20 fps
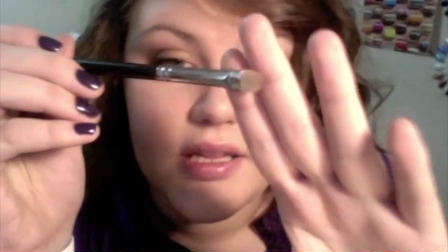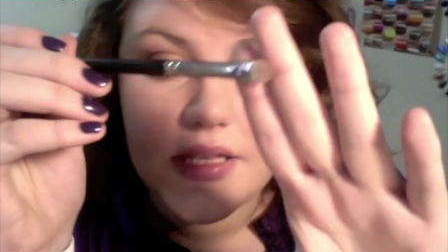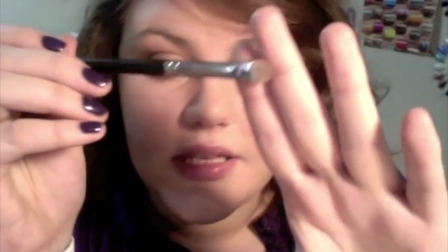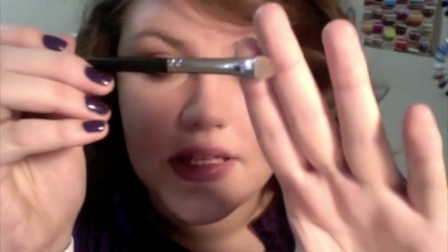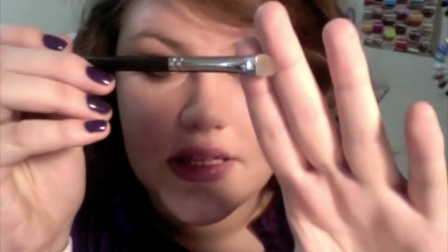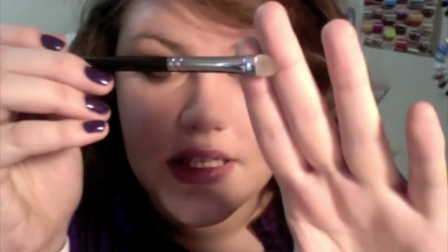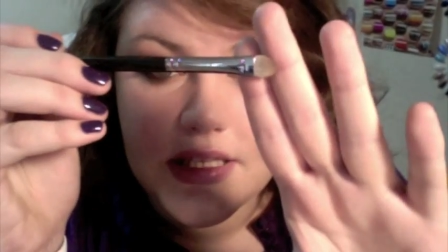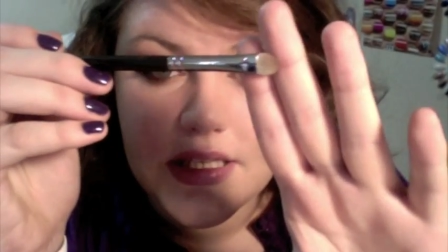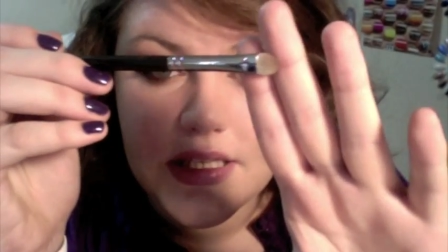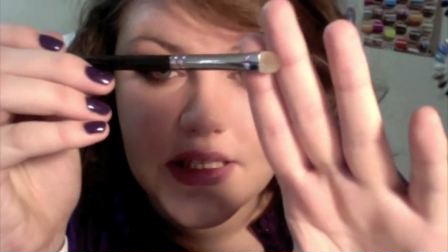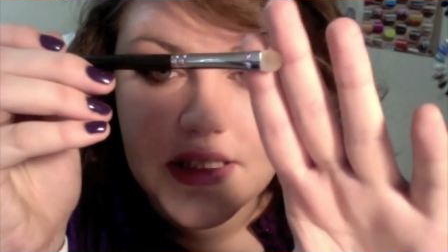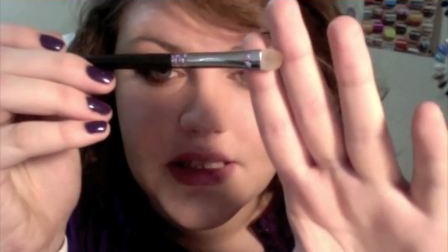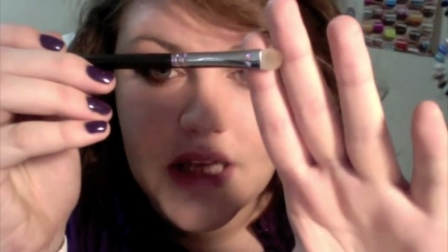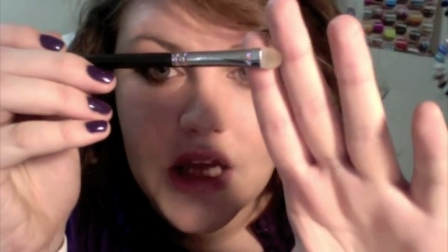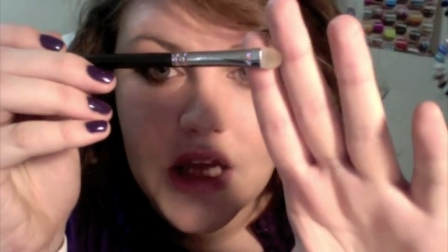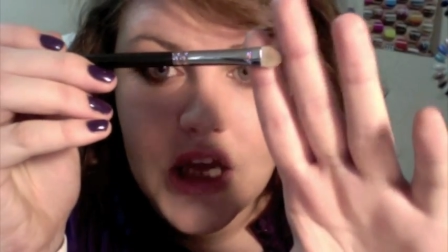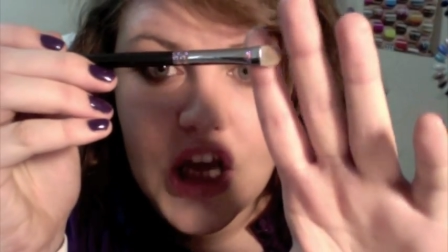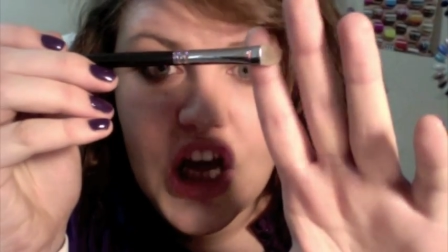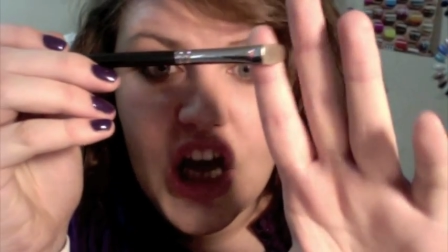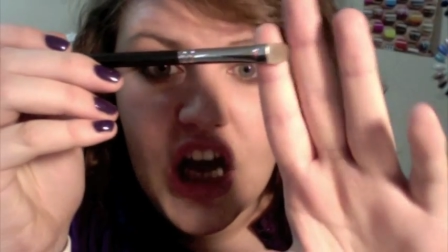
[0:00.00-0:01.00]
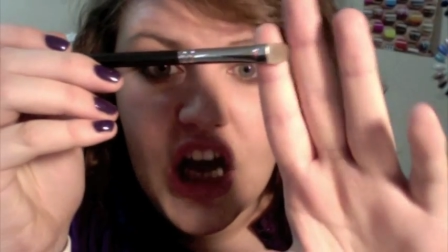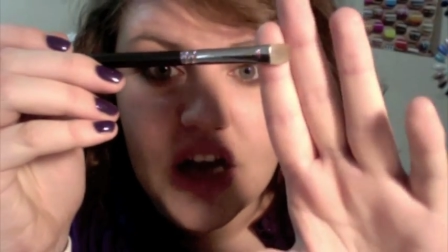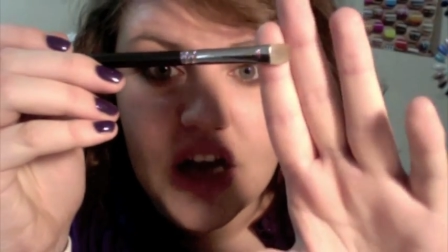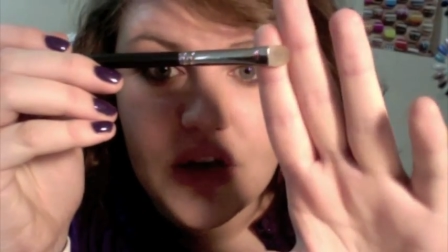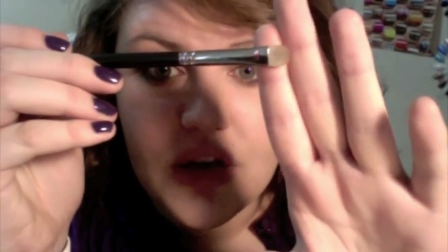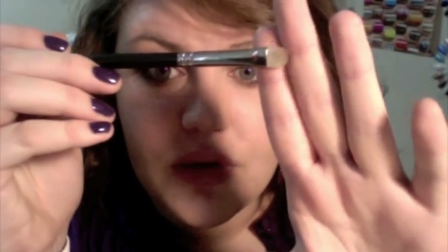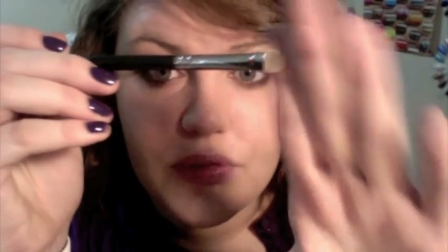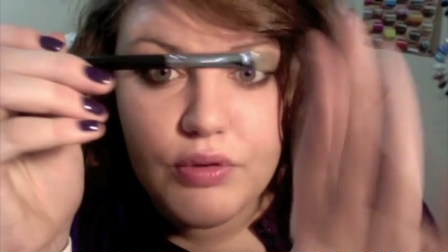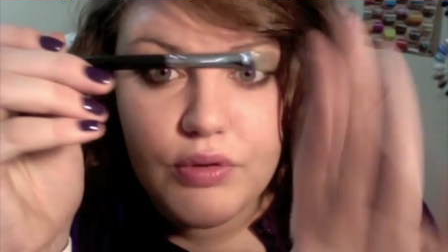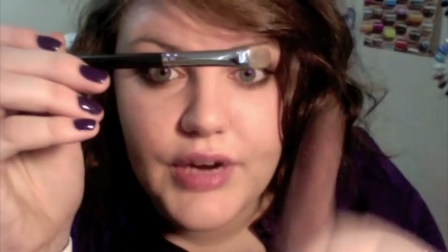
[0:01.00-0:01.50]
that this is a
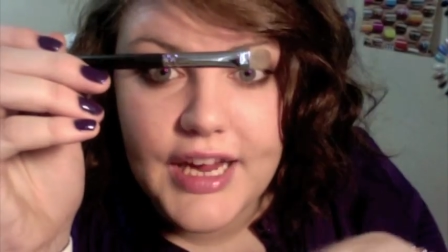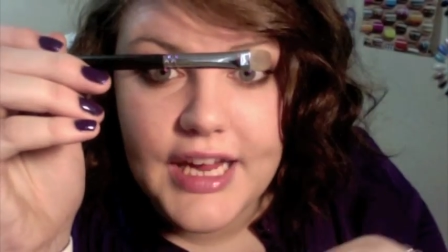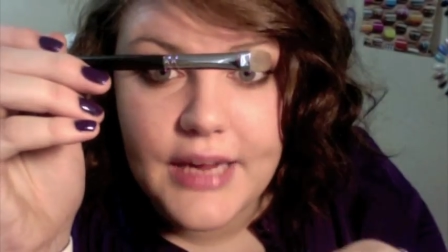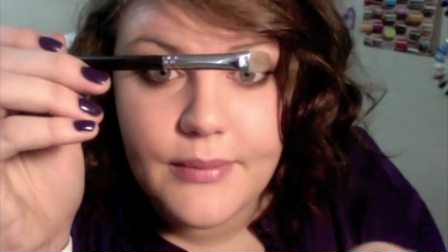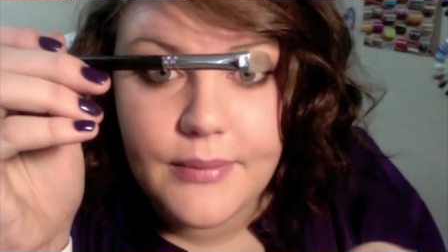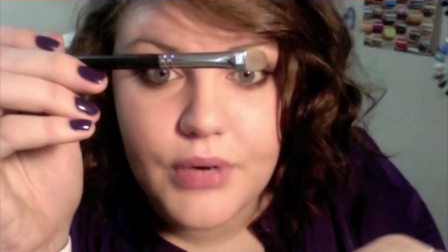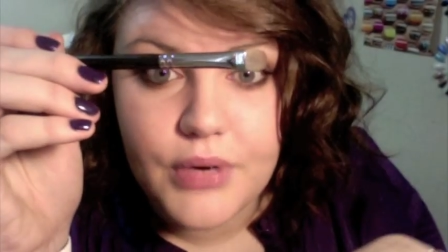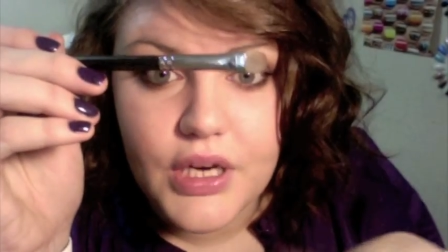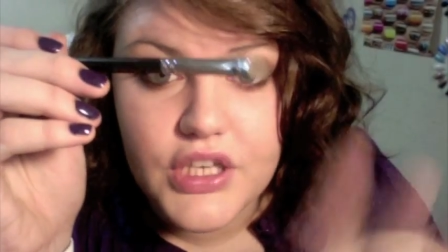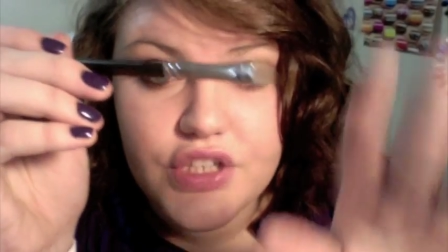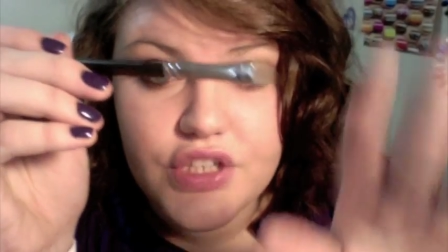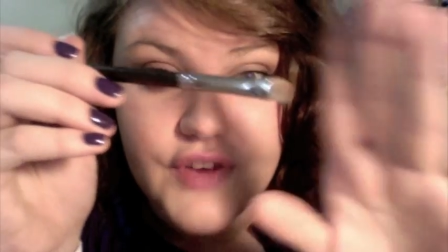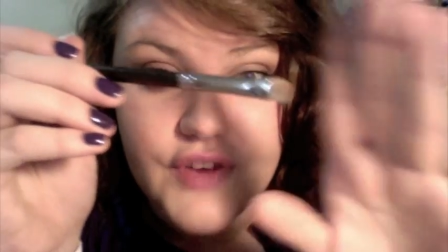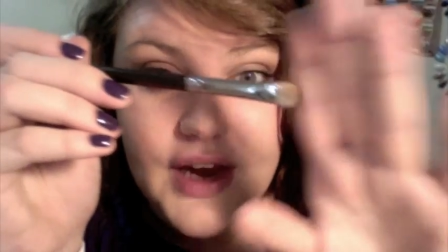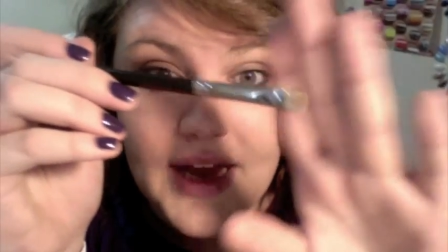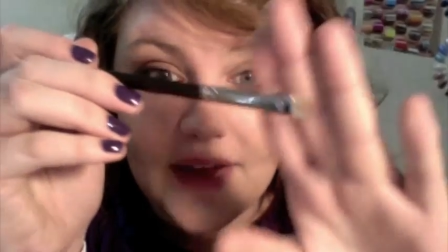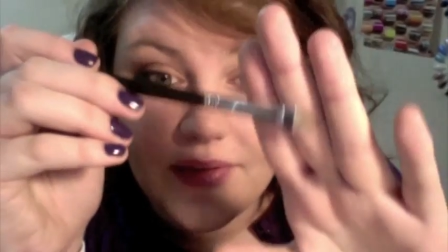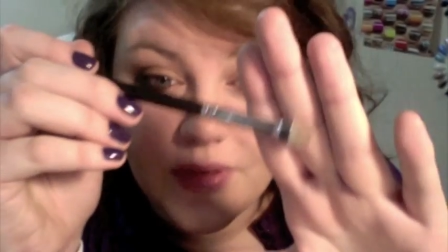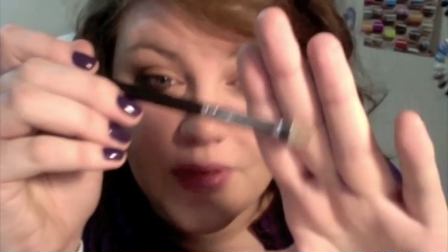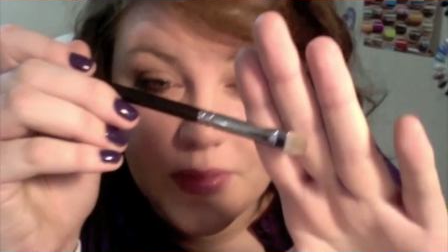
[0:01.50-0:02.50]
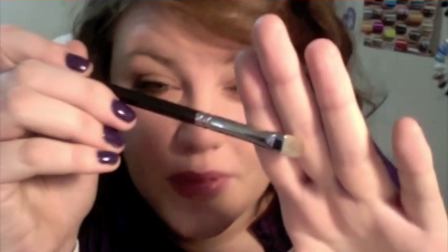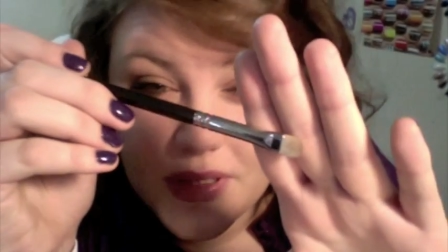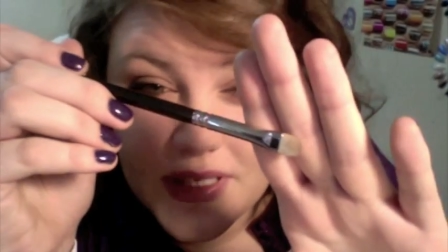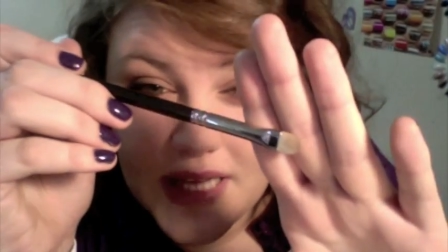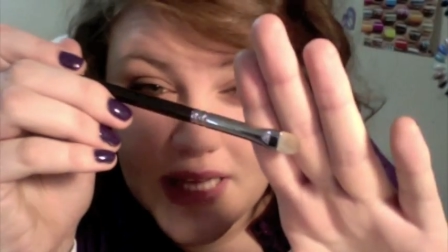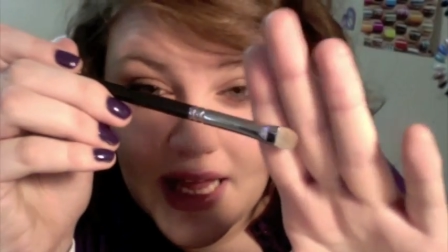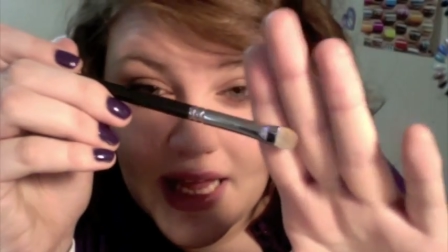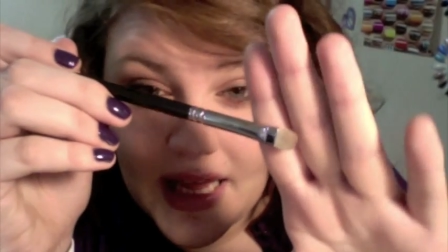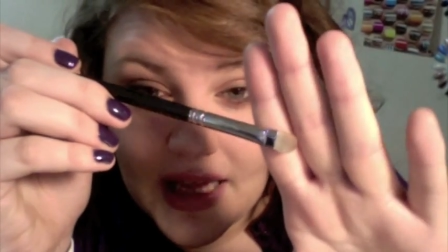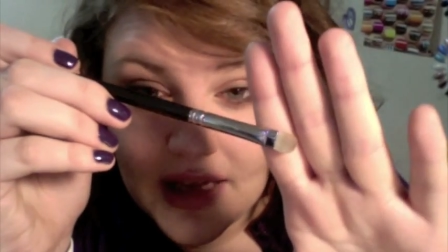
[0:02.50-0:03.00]
great brush for
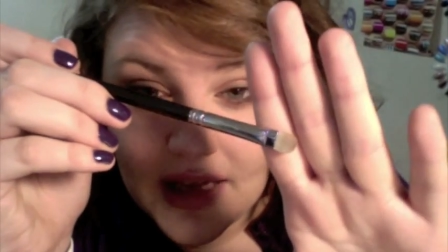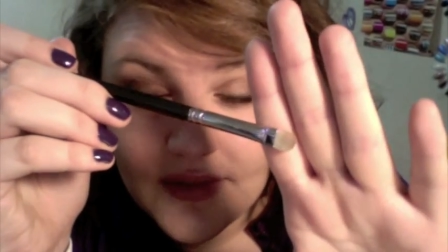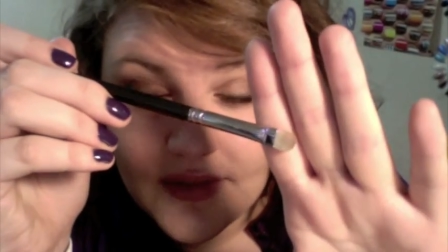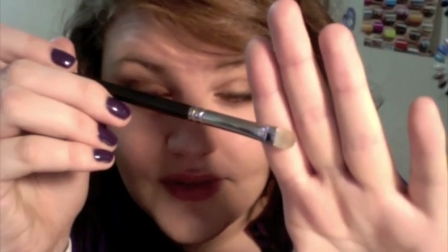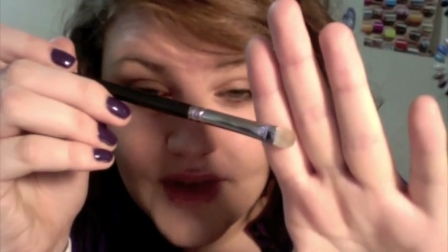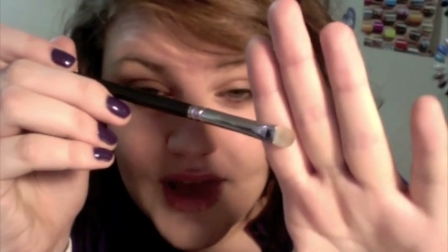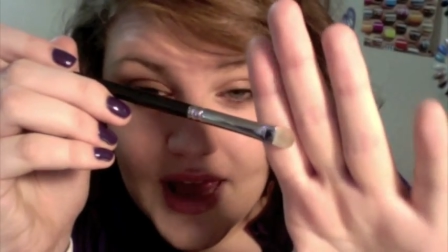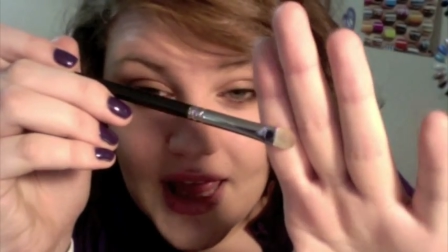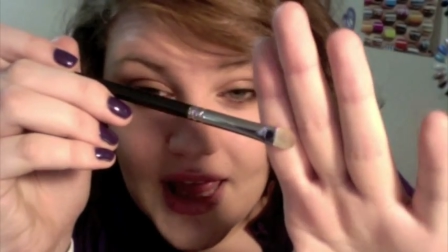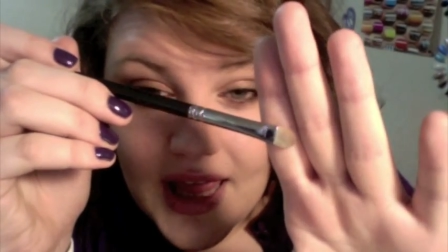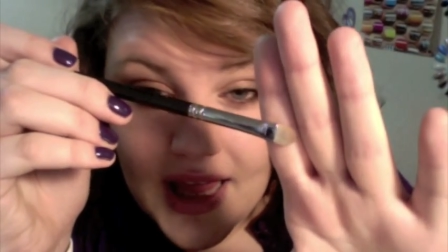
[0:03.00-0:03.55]
everyone to have,